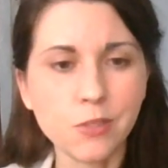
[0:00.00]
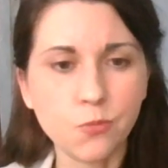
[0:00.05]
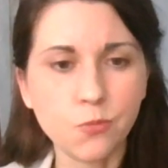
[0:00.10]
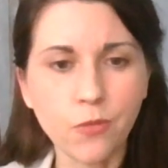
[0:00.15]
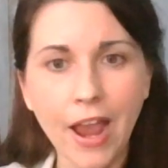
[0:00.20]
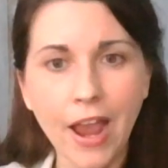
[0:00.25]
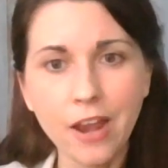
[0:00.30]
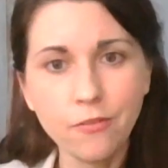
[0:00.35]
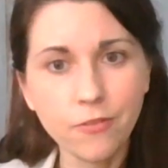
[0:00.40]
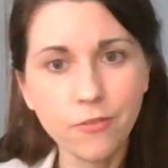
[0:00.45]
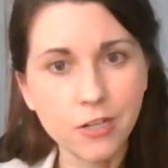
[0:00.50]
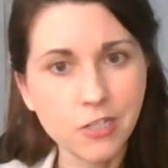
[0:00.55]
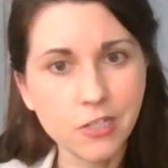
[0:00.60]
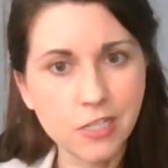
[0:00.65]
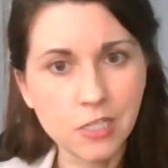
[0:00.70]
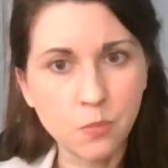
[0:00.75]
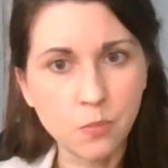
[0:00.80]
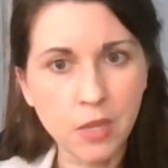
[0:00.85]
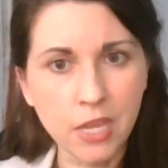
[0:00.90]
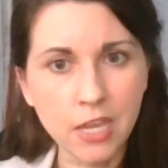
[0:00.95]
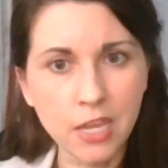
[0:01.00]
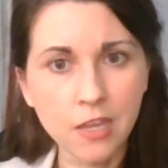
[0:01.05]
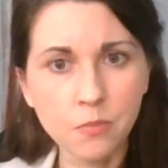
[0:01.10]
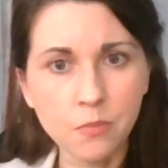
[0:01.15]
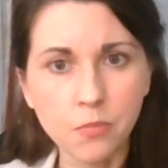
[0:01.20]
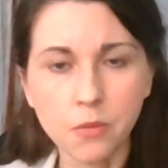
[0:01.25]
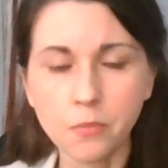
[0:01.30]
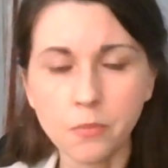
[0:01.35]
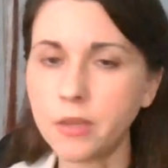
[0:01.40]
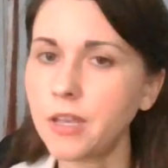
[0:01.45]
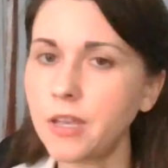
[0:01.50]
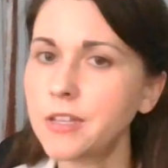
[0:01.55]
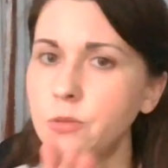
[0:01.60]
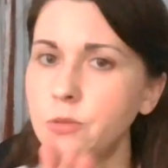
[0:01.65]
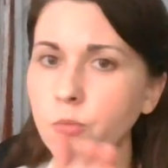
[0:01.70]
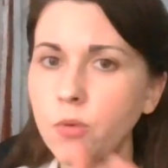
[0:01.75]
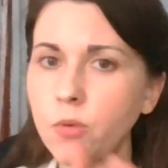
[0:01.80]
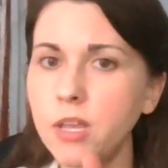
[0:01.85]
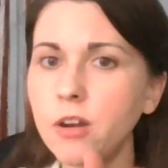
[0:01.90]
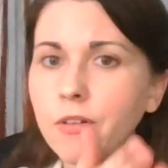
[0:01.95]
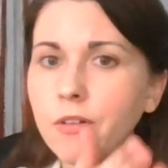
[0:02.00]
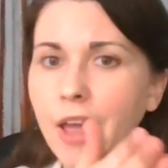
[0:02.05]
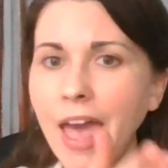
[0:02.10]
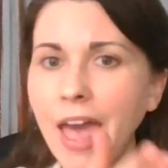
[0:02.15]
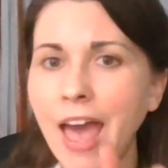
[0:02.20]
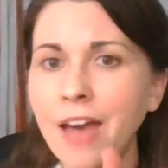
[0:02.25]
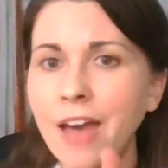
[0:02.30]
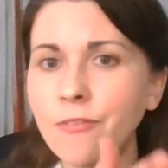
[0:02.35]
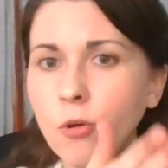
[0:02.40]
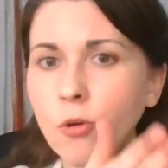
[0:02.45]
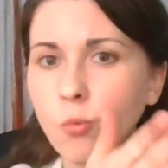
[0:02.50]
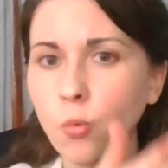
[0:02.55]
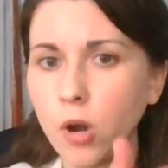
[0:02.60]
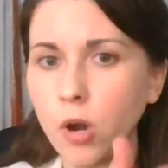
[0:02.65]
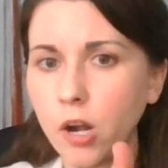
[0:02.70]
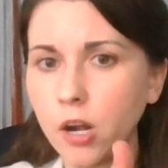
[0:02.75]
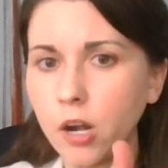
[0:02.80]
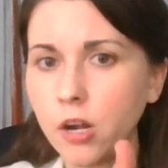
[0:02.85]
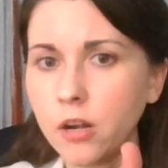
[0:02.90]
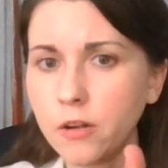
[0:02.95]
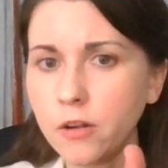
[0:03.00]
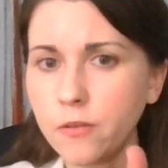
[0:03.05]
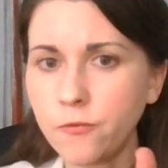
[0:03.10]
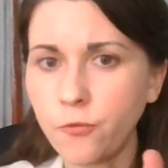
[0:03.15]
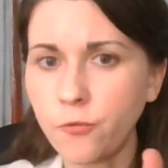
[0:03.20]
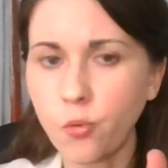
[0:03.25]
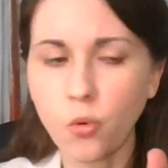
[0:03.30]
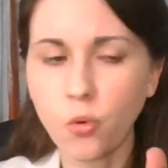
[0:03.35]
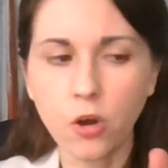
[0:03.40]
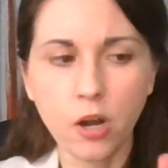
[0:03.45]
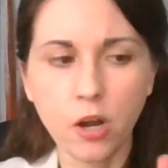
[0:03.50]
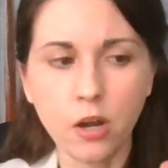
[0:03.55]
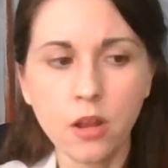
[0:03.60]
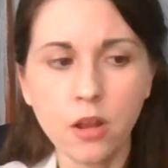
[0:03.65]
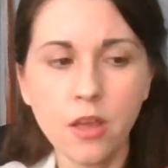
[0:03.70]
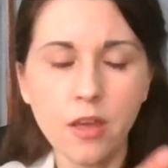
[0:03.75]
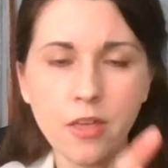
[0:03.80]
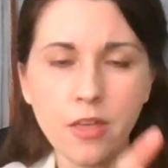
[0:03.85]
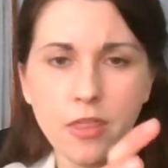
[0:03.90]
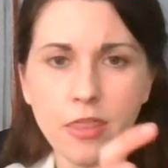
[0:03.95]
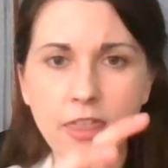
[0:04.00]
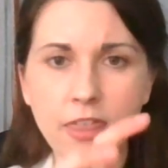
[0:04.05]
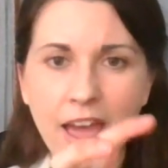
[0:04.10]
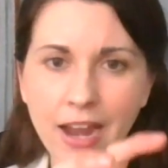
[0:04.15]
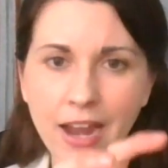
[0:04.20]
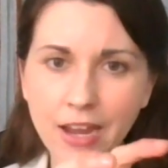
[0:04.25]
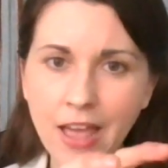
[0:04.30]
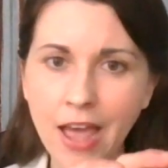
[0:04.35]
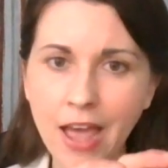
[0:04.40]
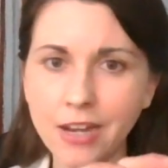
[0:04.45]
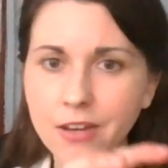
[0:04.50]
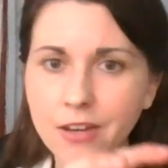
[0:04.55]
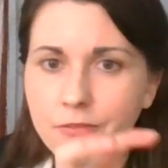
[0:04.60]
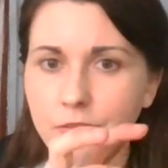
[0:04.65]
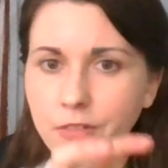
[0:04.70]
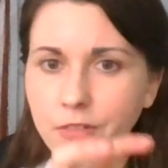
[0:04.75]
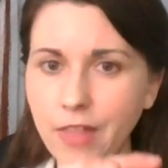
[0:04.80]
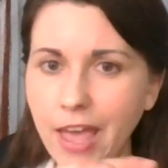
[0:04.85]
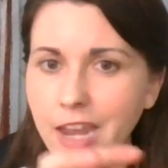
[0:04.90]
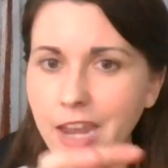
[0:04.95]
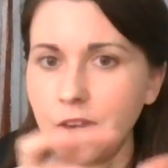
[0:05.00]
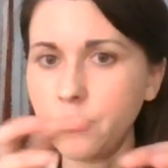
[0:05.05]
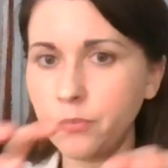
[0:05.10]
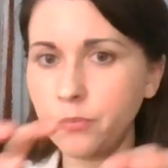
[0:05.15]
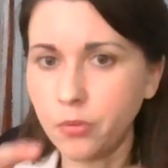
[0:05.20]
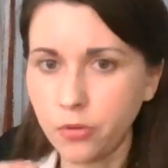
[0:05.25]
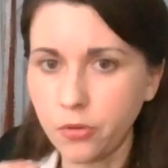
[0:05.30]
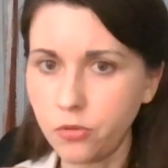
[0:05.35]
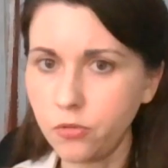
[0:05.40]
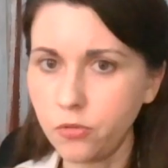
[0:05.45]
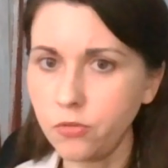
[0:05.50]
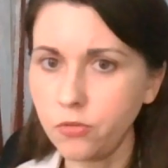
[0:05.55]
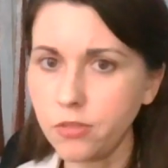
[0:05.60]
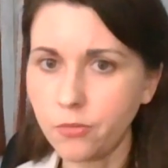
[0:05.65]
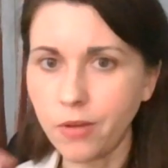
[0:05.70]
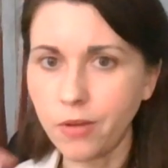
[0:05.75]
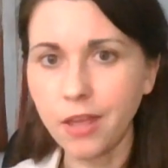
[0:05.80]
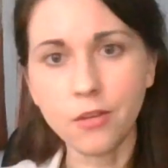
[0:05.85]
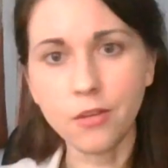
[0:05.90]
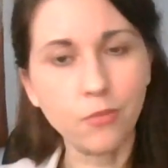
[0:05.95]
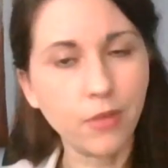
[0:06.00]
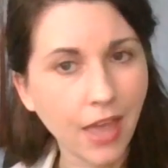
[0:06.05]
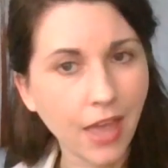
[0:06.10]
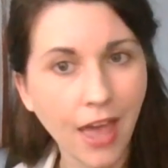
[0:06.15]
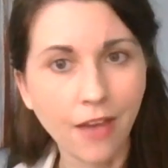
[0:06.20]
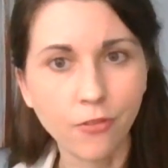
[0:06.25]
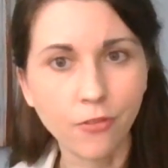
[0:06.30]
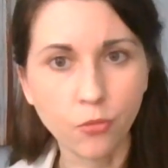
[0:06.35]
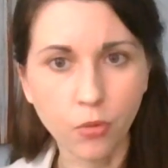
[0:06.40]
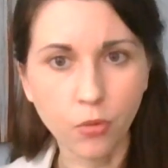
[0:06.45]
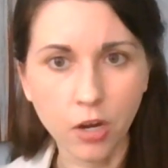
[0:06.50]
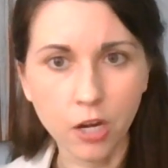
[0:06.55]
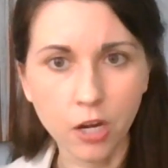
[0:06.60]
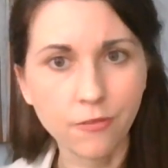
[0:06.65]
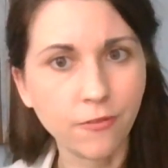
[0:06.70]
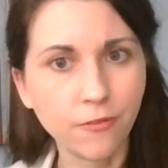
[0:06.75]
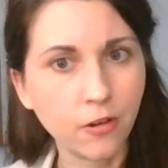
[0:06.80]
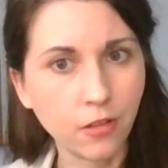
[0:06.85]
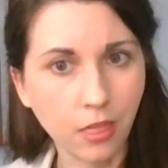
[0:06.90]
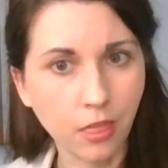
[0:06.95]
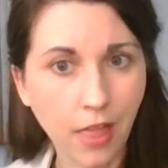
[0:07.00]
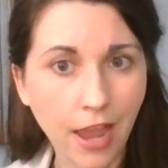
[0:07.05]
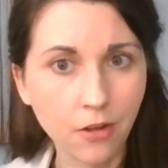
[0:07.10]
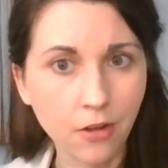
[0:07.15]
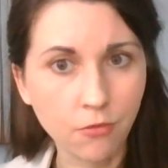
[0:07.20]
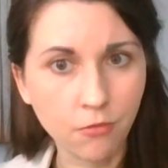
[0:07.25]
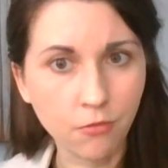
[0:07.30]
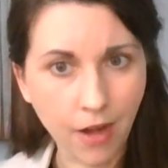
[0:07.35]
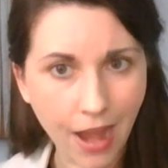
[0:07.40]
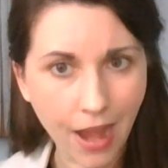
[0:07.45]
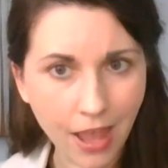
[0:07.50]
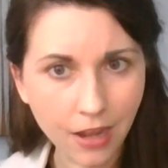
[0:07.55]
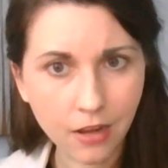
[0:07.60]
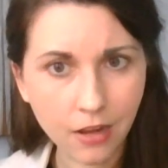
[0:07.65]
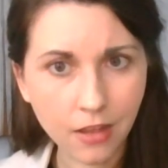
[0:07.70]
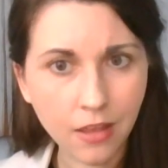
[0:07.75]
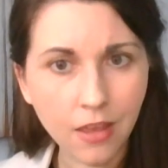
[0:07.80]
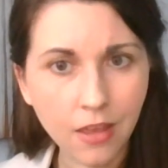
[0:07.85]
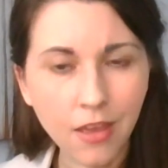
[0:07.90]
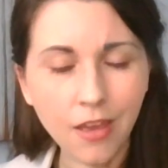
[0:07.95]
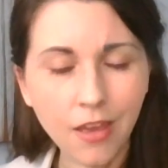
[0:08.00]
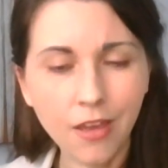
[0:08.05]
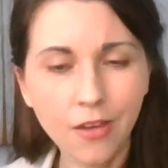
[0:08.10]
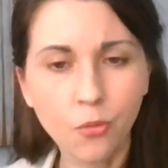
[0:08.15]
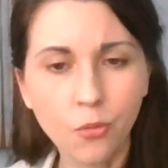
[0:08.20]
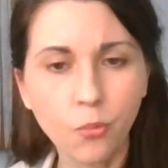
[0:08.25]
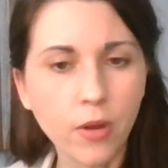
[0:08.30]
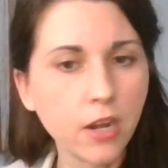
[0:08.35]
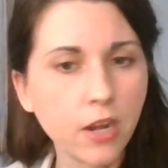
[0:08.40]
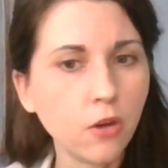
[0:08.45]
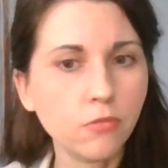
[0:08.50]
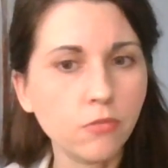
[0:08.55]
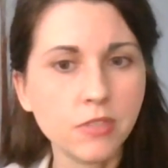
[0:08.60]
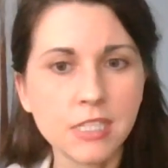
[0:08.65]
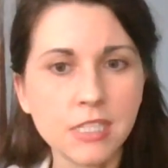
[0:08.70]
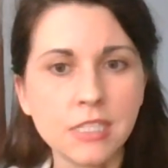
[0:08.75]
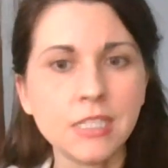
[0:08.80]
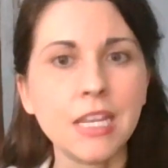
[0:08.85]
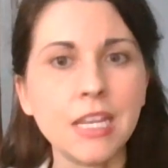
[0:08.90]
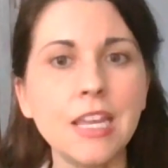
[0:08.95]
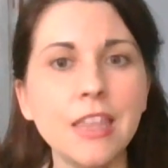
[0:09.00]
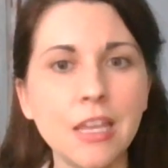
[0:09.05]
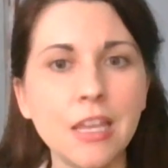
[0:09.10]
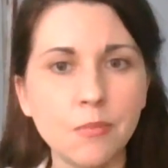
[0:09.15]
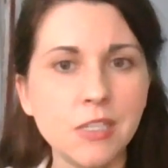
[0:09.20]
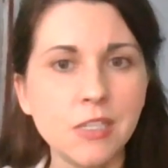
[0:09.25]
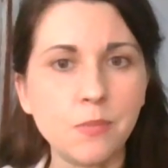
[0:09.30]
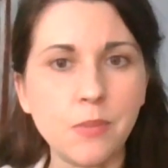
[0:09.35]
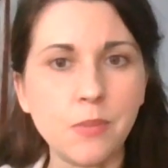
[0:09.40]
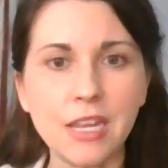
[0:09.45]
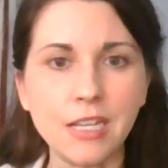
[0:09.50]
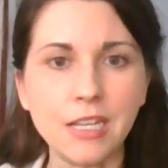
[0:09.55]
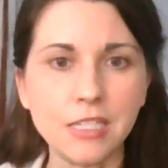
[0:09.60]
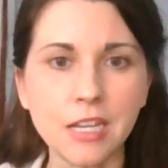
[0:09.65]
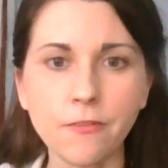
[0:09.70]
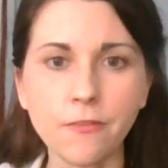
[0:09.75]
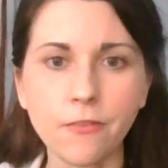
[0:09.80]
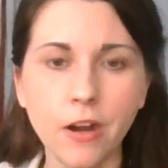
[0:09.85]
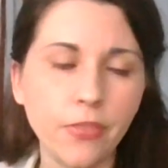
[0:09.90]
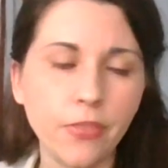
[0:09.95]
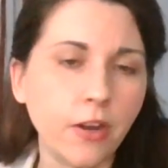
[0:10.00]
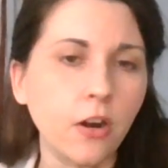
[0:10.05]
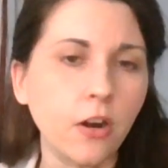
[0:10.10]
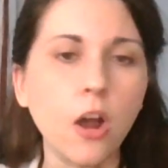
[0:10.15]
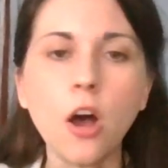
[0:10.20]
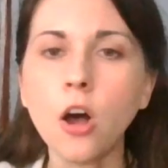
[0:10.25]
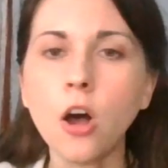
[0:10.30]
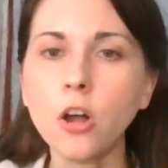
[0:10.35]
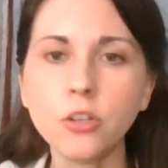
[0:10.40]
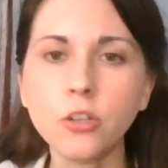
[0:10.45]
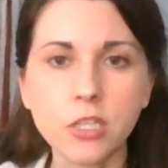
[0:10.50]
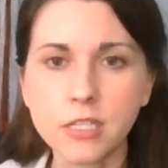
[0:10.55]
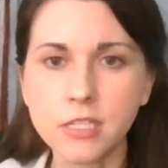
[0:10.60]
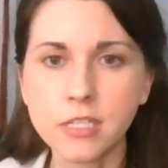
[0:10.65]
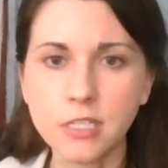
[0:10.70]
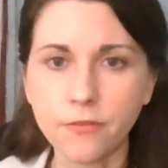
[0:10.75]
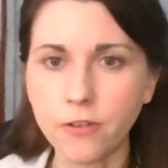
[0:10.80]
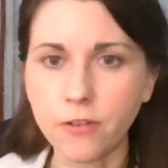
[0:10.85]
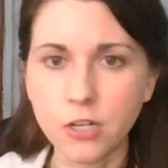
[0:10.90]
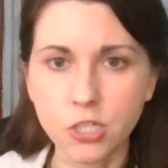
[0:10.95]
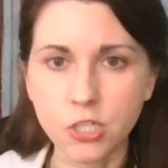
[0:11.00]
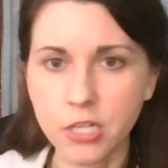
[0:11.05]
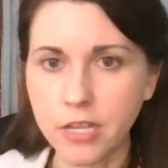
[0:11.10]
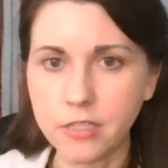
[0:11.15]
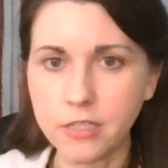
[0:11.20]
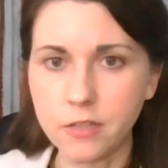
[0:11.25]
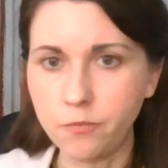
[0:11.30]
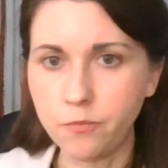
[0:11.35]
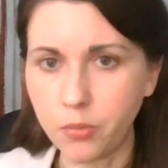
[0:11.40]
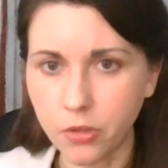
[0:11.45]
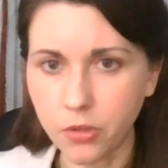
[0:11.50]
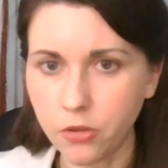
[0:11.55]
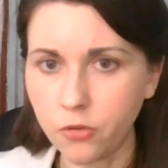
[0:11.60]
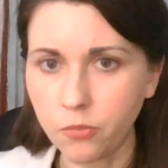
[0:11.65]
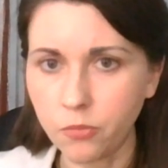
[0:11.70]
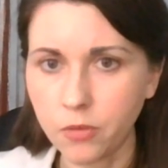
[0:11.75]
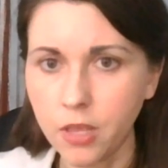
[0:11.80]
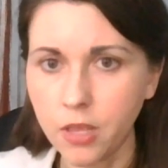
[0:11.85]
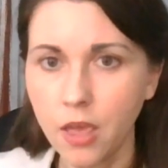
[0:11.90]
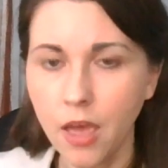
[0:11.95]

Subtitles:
red versus pink, but because we don't have a word for that kind of light blue the way that we have a word for light red, we don't see them as being different. They're all just different shades of blue.